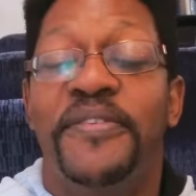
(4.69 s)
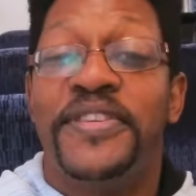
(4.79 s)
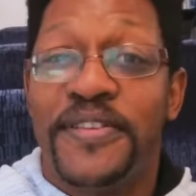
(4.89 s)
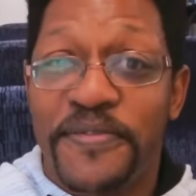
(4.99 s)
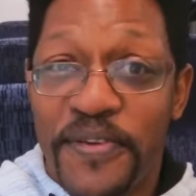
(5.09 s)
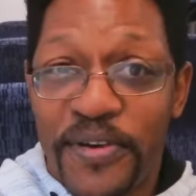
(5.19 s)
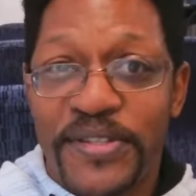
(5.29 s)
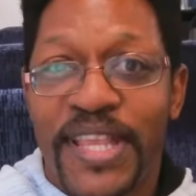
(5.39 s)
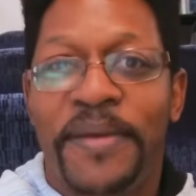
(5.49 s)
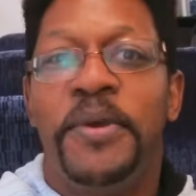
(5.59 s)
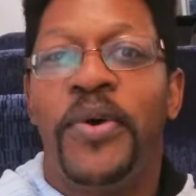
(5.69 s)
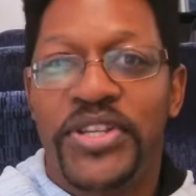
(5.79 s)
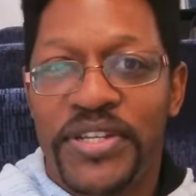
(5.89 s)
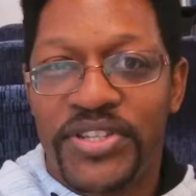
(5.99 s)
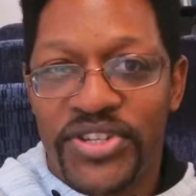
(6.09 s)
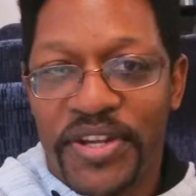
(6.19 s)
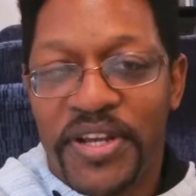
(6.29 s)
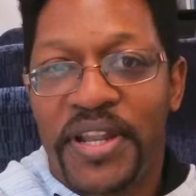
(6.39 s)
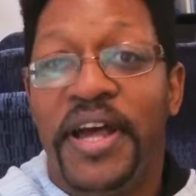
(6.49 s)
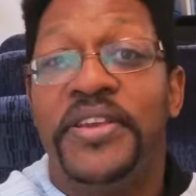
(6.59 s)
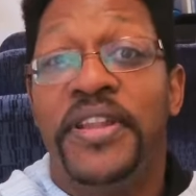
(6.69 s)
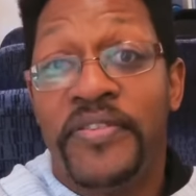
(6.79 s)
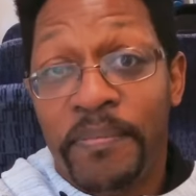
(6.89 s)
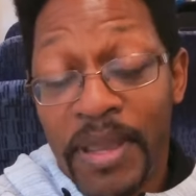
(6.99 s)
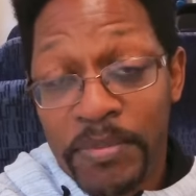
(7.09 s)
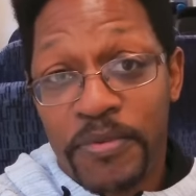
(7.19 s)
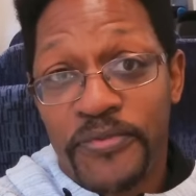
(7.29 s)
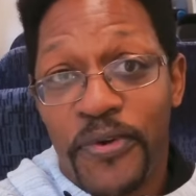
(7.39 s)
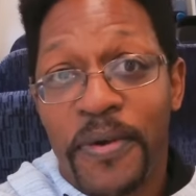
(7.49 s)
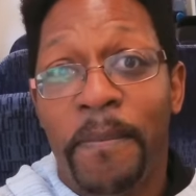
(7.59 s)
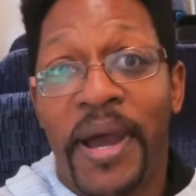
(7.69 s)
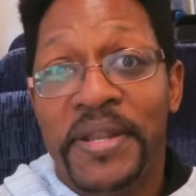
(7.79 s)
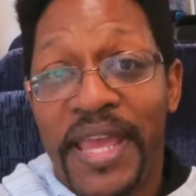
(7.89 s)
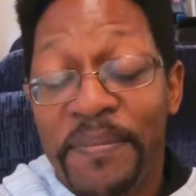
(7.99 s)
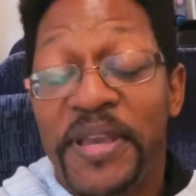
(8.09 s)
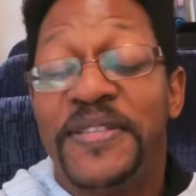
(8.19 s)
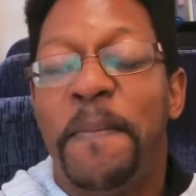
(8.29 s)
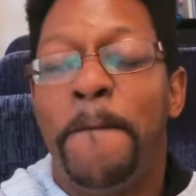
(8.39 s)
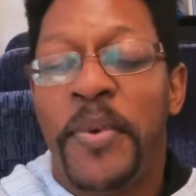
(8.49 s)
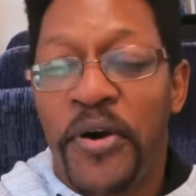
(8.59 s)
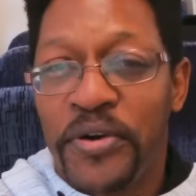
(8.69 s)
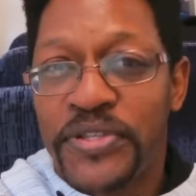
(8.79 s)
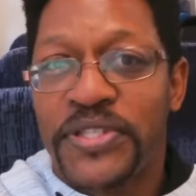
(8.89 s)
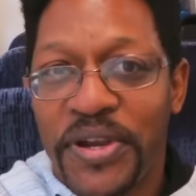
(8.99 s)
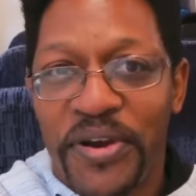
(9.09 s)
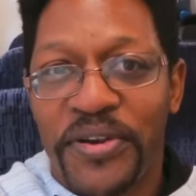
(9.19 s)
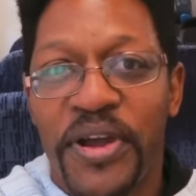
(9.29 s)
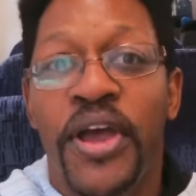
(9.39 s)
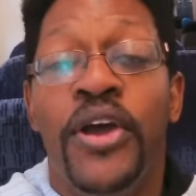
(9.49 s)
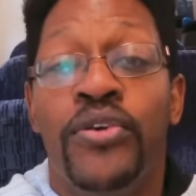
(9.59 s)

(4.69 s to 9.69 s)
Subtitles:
If it's the first time you're watching this channel and you never met me before, my name is Boss Kirk,